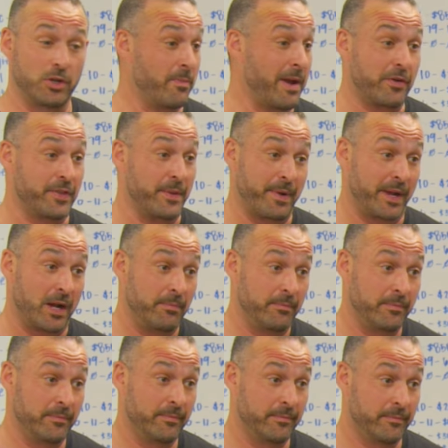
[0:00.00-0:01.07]
Don't matter if they pick
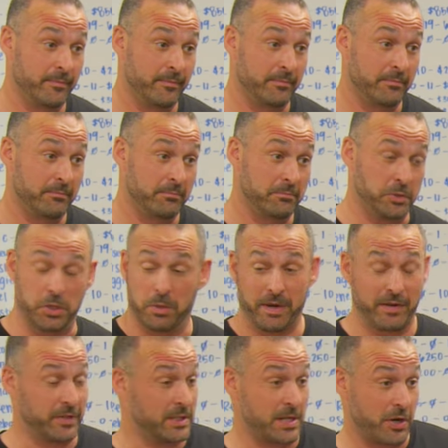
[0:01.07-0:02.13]
up. Don't
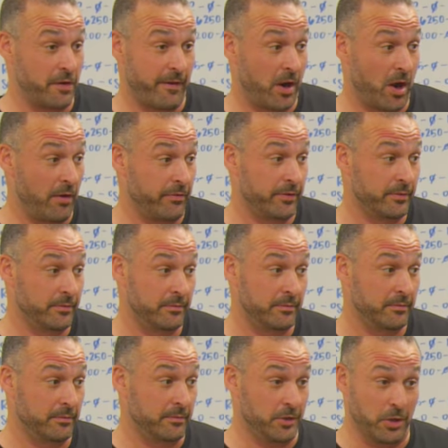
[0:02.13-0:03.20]
matter if they tell you to fuck off.
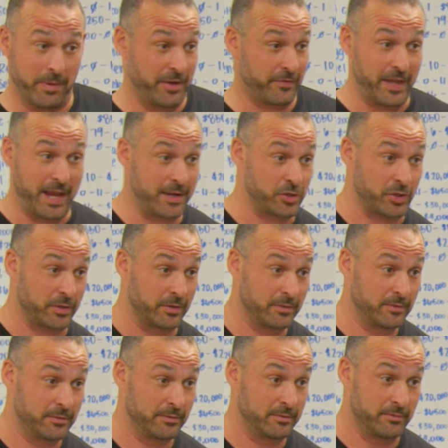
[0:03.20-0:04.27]
Don't matter if they answer.
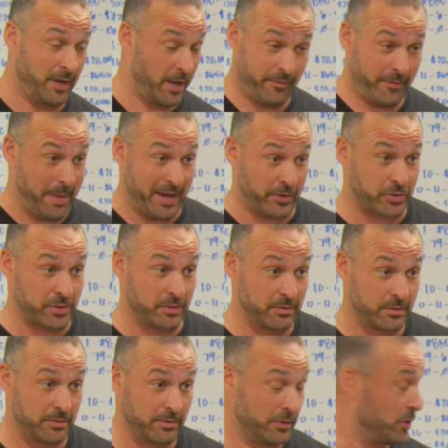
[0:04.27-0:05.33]
None of it matters.
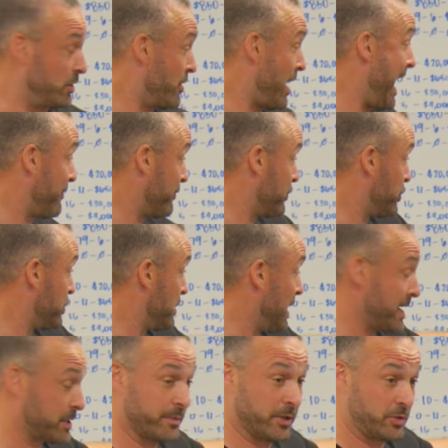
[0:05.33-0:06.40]
Your average
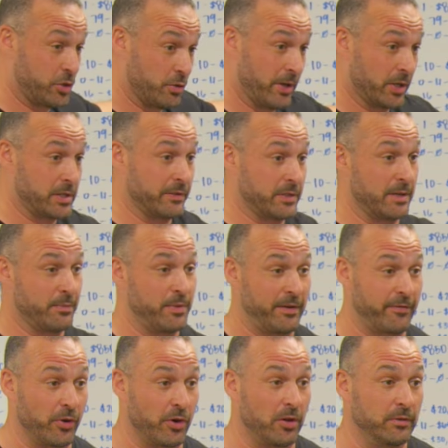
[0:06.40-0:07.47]
last month, $2 every time you made
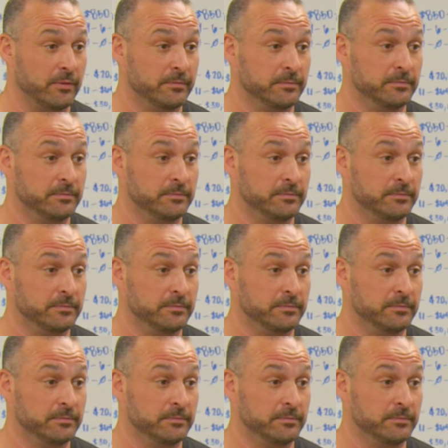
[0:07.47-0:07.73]
a phone call.